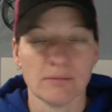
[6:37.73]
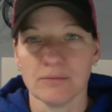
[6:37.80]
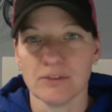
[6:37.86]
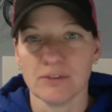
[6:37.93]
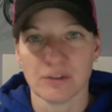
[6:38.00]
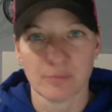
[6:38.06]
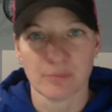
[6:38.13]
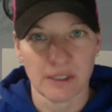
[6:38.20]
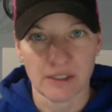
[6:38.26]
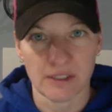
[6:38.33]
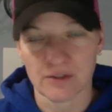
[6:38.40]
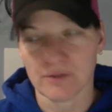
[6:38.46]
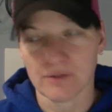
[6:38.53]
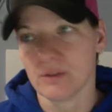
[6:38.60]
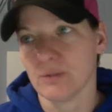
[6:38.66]
just
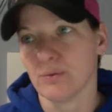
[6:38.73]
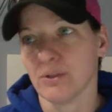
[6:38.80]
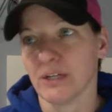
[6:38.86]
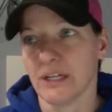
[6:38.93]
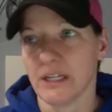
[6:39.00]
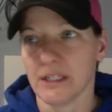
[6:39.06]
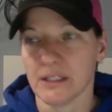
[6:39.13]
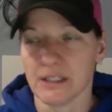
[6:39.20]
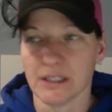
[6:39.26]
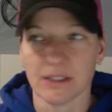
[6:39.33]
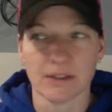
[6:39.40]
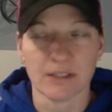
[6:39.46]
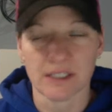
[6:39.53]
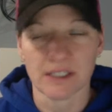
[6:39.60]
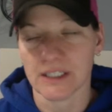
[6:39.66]
because of what we're eating
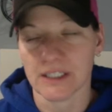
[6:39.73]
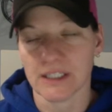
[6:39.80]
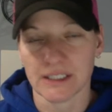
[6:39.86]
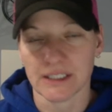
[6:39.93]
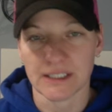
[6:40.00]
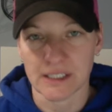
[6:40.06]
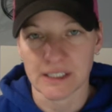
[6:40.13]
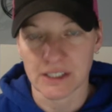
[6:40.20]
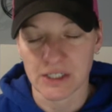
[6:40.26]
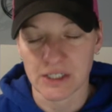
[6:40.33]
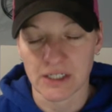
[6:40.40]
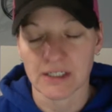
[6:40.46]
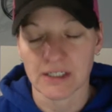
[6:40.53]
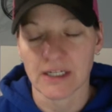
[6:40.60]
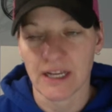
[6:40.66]
and
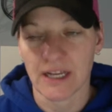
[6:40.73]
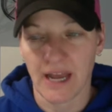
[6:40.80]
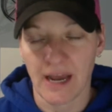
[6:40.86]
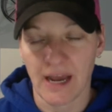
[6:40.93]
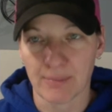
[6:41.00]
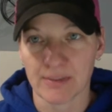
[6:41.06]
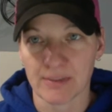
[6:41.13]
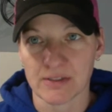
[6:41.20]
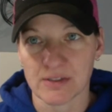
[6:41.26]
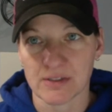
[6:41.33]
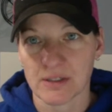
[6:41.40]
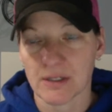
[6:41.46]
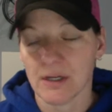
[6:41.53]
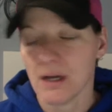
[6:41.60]
it happens.